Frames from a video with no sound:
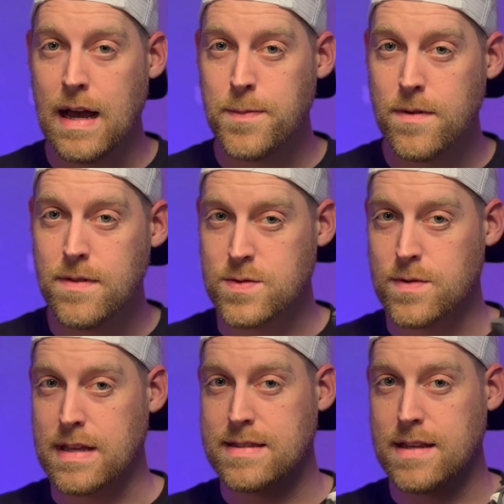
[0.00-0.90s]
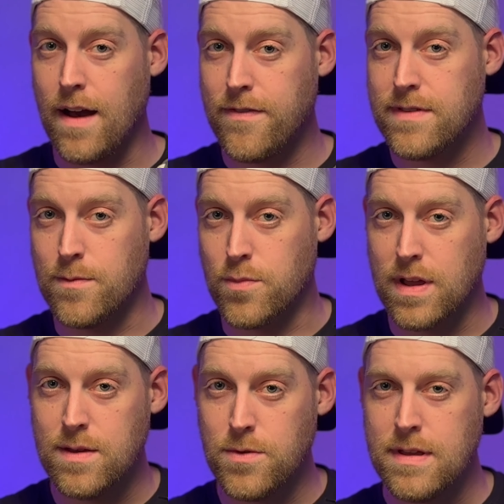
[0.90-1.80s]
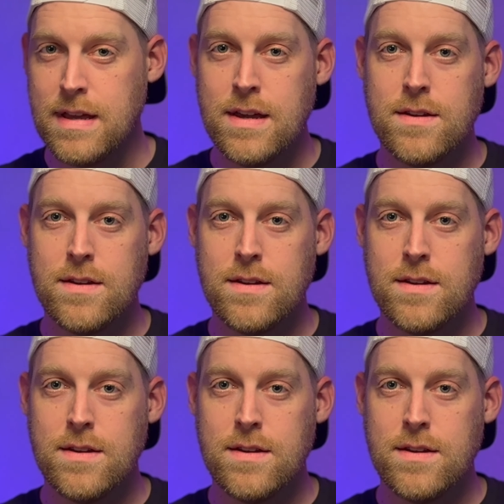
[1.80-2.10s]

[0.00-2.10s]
upper that's really soft and breathable